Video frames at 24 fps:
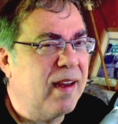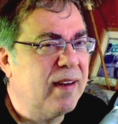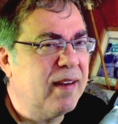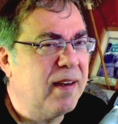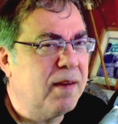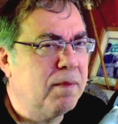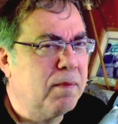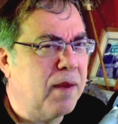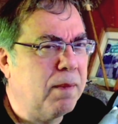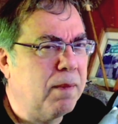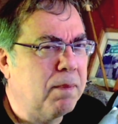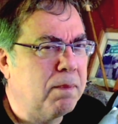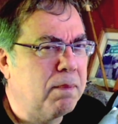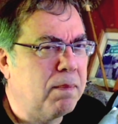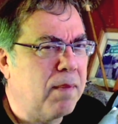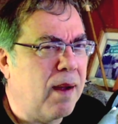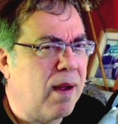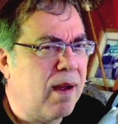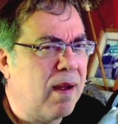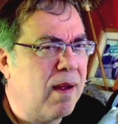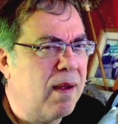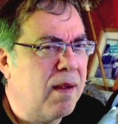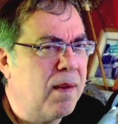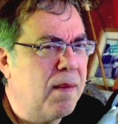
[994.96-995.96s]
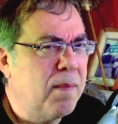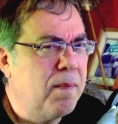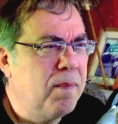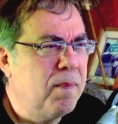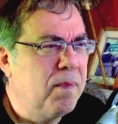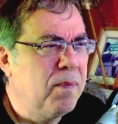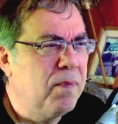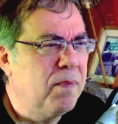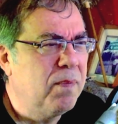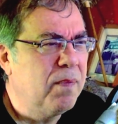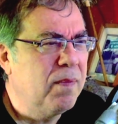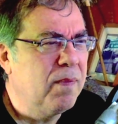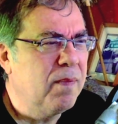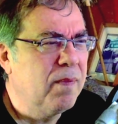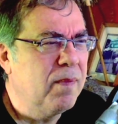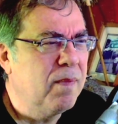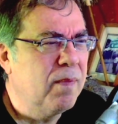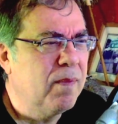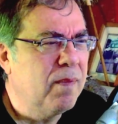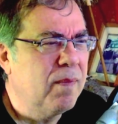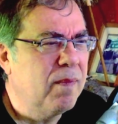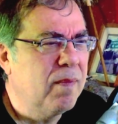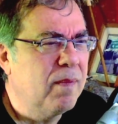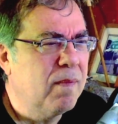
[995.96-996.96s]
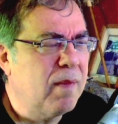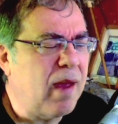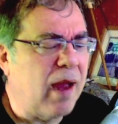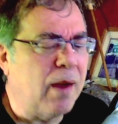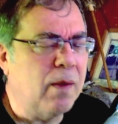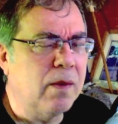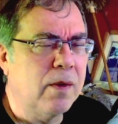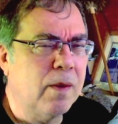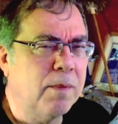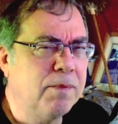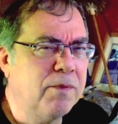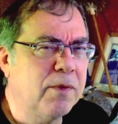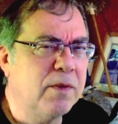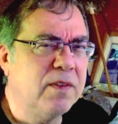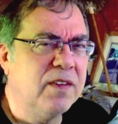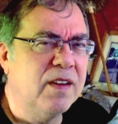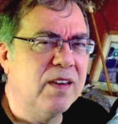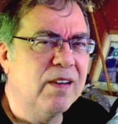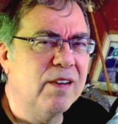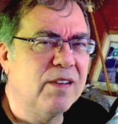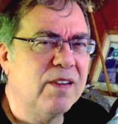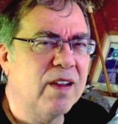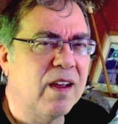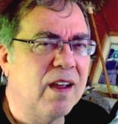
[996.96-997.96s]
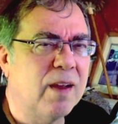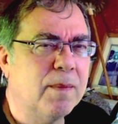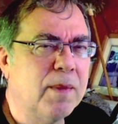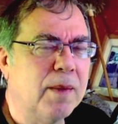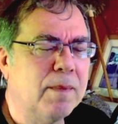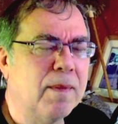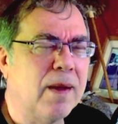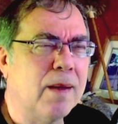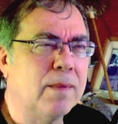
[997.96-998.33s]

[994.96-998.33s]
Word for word: And then my mom. I woke up for dinner time.